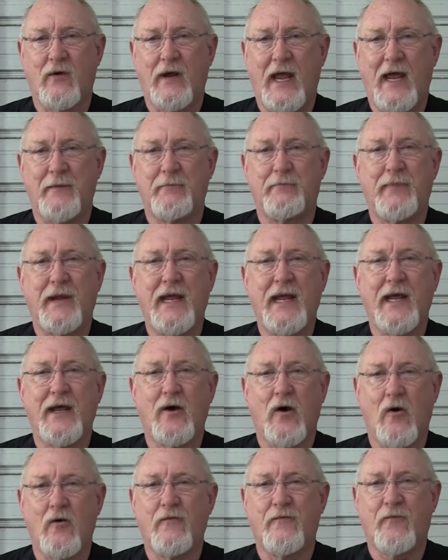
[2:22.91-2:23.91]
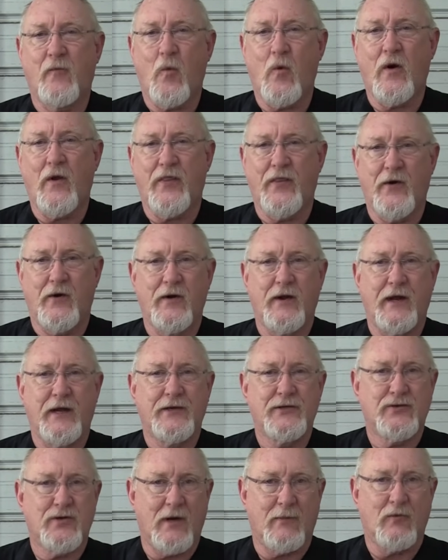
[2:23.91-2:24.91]
and P0430
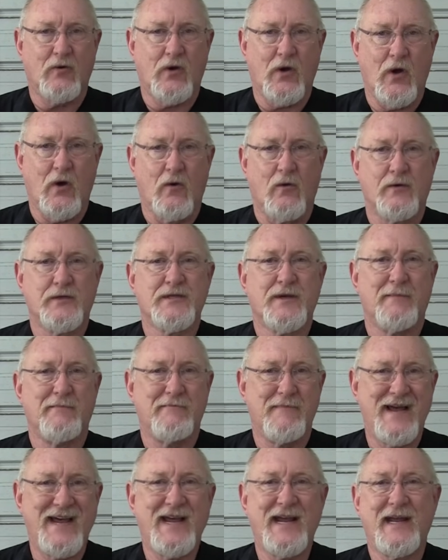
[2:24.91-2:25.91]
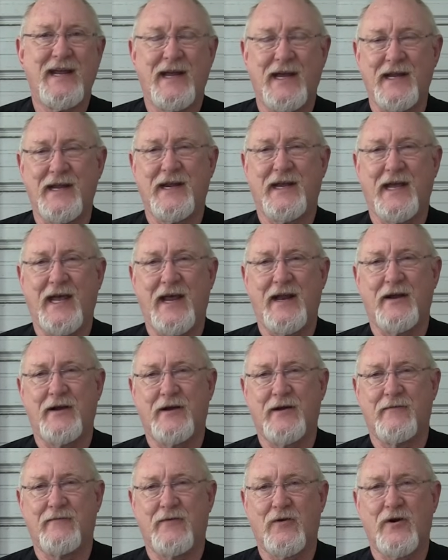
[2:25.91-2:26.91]
trouble codes may indicate a
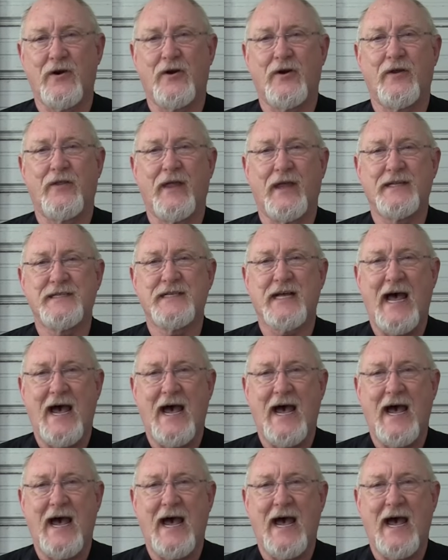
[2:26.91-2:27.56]
converter that's